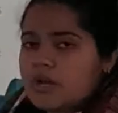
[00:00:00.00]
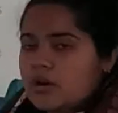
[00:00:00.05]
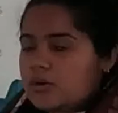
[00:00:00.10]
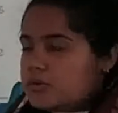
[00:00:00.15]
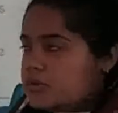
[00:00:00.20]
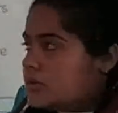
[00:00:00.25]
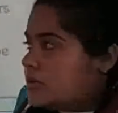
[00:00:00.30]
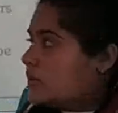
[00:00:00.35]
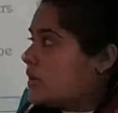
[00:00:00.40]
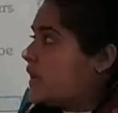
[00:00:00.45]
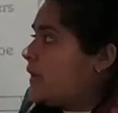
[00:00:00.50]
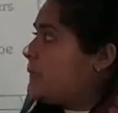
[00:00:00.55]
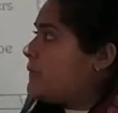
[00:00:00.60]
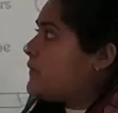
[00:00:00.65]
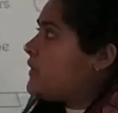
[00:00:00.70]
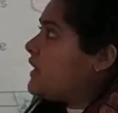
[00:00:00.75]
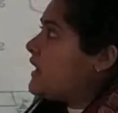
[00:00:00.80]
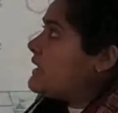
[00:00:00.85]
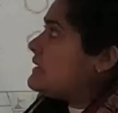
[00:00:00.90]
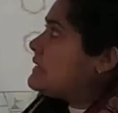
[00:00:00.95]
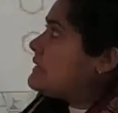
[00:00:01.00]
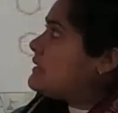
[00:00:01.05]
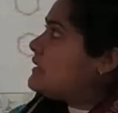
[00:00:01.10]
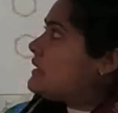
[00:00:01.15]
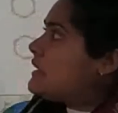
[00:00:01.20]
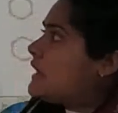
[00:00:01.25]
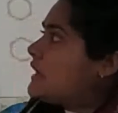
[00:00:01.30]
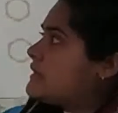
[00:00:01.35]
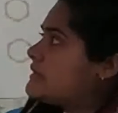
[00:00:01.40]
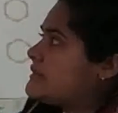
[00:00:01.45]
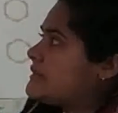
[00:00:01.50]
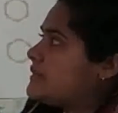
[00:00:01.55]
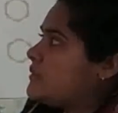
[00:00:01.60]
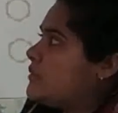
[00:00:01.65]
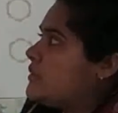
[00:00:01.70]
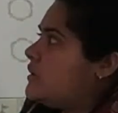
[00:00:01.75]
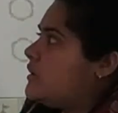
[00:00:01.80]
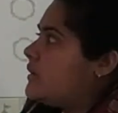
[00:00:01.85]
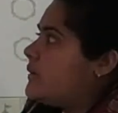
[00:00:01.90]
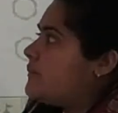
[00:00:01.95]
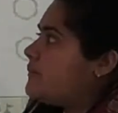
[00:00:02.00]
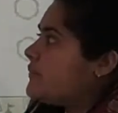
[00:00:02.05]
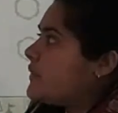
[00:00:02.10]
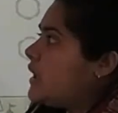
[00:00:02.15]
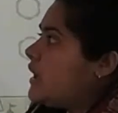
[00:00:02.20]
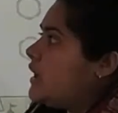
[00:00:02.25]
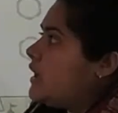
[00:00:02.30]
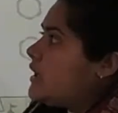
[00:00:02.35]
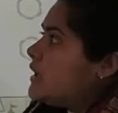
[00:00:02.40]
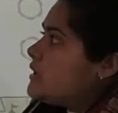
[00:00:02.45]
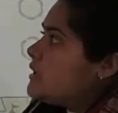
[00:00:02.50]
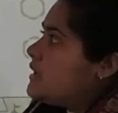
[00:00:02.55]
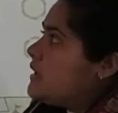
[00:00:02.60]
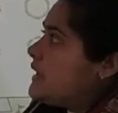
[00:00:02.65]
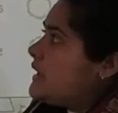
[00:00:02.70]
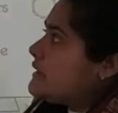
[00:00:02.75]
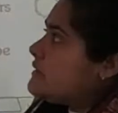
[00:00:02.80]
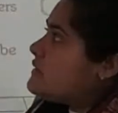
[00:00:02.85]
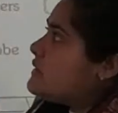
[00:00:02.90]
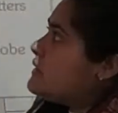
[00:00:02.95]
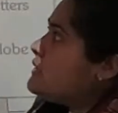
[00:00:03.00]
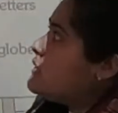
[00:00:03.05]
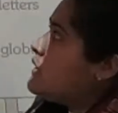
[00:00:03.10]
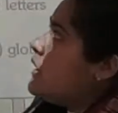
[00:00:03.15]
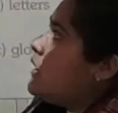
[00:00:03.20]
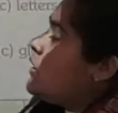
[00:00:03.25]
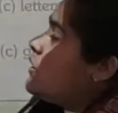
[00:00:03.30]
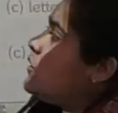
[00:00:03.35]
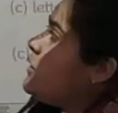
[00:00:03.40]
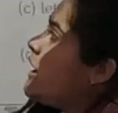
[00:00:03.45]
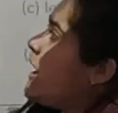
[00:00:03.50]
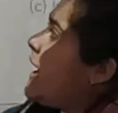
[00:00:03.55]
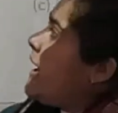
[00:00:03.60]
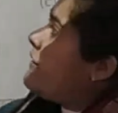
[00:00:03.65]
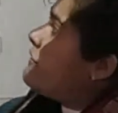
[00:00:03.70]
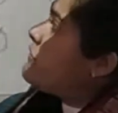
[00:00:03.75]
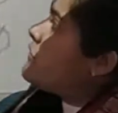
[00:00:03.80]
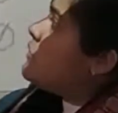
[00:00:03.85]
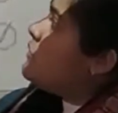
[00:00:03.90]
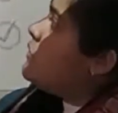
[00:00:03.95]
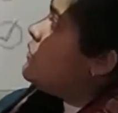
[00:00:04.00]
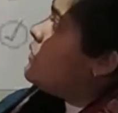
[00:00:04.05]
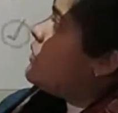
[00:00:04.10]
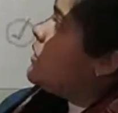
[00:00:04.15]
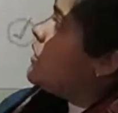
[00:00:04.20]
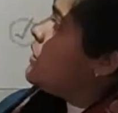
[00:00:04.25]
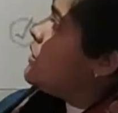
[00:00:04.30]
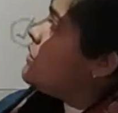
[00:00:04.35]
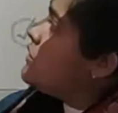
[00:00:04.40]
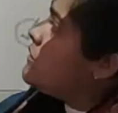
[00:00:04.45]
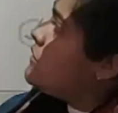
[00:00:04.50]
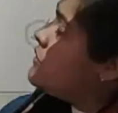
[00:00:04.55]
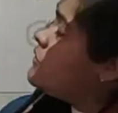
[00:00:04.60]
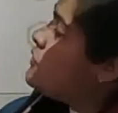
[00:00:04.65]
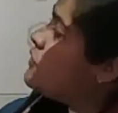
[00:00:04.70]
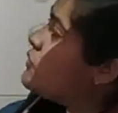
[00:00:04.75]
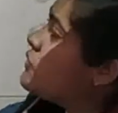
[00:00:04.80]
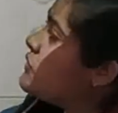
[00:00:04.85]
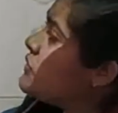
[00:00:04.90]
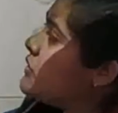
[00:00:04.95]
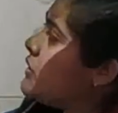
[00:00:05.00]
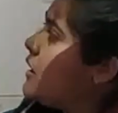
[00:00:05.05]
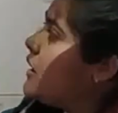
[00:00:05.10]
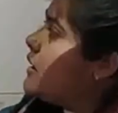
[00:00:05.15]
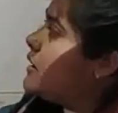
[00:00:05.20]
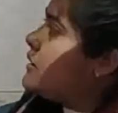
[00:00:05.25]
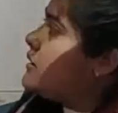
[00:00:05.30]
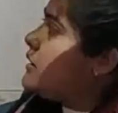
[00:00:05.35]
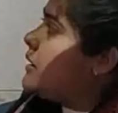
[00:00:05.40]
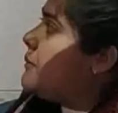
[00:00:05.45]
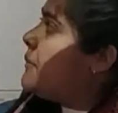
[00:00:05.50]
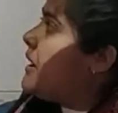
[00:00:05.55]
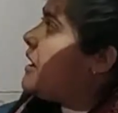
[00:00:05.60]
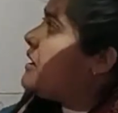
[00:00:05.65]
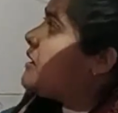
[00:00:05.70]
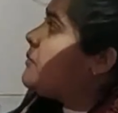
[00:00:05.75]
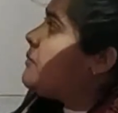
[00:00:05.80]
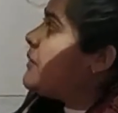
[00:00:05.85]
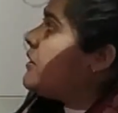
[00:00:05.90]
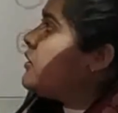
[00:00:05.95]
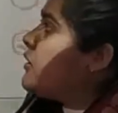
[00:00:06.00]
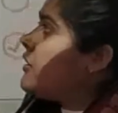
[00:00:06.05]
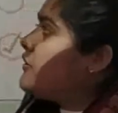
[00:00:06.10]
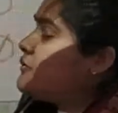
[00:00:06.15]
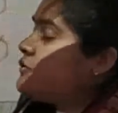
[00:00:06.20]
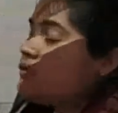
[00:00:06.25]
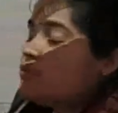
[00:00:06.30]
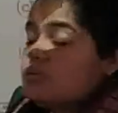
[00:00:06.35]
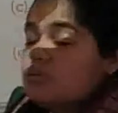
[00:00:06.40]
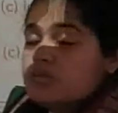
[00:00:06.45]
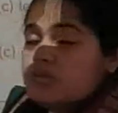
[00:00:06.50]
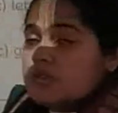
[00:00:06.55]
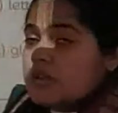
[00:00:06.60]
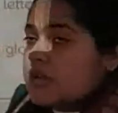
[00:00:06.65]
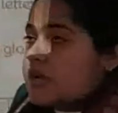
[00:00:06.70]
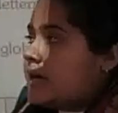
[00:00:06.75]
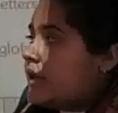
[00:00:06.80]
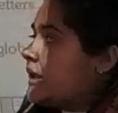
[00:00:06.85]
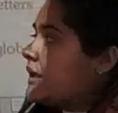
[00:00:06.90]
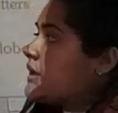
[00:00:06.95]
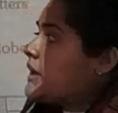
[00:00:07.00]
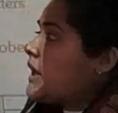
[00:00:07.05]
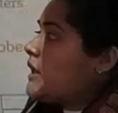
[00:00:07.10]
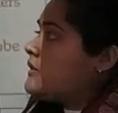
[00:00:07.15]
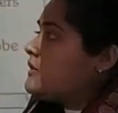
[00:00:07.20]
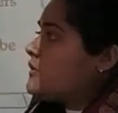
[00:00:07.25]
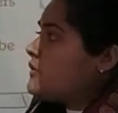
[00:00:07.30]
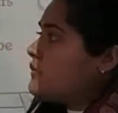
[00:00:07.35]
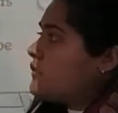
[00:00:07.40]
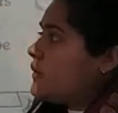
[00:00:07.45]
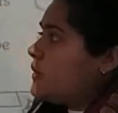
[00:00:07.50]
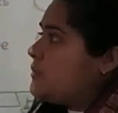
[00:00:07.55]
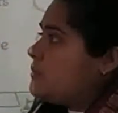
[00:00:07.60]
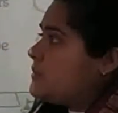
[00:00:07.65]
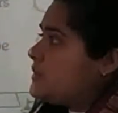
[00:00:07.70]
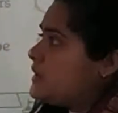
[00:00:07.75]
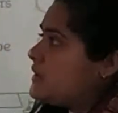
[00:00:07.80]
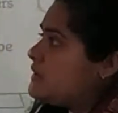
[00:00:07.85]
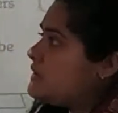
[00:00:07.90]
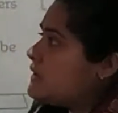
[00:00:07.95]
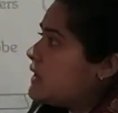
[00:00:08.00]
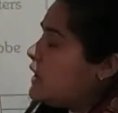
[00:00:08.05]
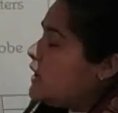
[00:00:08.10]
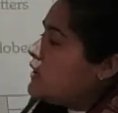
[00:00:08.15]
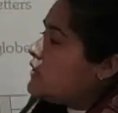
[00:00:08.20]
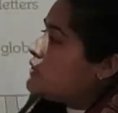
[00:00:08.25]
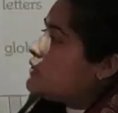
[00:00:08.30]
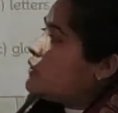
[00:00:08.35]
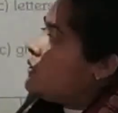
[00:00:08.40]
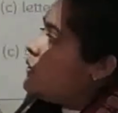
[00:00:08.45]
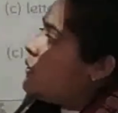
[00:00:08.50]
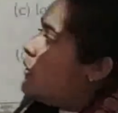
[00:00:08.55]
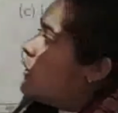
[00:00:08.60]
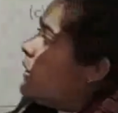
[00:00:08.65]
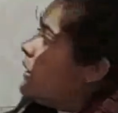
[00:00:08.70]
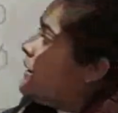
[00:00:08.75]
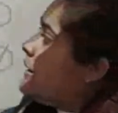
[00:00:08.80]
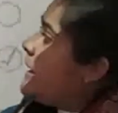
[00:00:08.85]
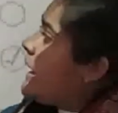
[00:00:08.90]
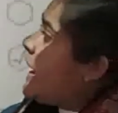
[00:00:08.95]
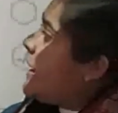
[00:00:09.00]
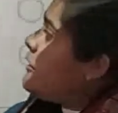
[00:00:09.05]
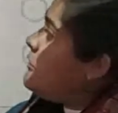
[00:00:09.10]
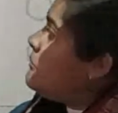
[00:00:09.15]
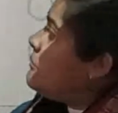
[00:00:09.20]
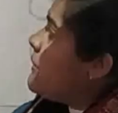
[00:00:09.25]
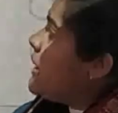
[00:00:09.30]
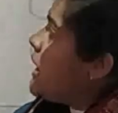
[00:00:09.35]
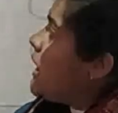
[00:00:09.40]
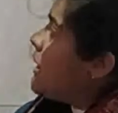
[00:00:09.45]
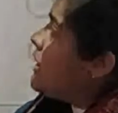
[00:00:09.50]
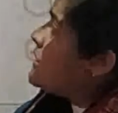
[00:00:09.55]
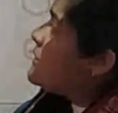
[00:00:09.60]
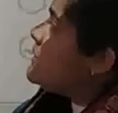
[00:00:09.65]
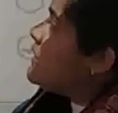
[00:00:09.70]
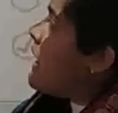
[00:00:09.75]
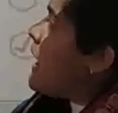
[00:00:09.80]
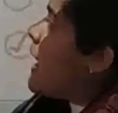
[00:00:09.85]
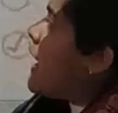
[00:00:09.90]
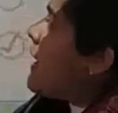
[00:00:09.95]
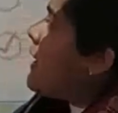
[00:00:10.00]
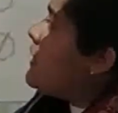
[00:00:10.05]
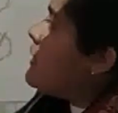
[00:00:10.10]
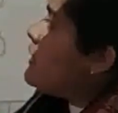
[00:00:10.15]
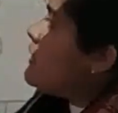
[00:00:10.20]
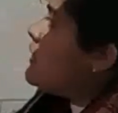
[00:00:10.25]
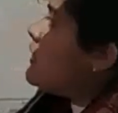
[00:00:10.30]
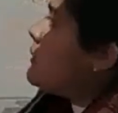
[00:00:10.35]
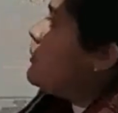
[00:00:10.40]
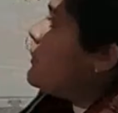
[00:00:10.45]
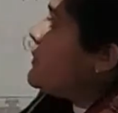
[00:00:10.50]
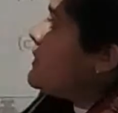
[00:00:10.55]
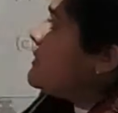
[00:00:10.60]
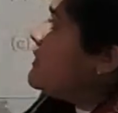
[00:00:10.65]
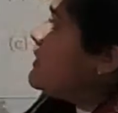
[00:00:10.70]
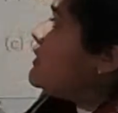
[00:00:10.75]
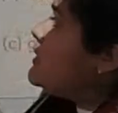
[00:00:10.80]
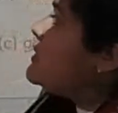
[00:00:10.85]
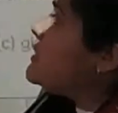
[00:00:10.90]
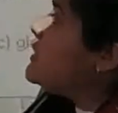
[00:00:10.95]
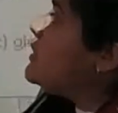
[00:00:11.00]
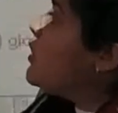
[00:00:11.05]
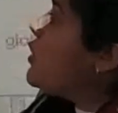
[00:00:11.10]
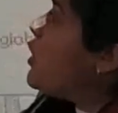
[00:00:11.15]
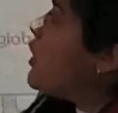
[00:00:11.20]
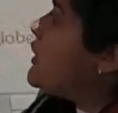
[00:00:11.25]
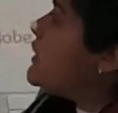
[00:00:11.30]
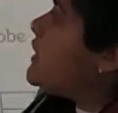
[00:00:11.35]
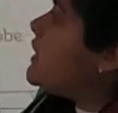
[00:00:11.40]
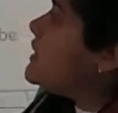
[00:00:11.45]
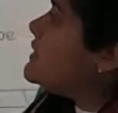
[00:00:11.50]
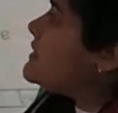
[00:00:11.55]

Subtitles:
out, okay, rest 3 are similar. The next is you have to choose the multiple, you have to choose the correct answer from this. So landmarks are represented on a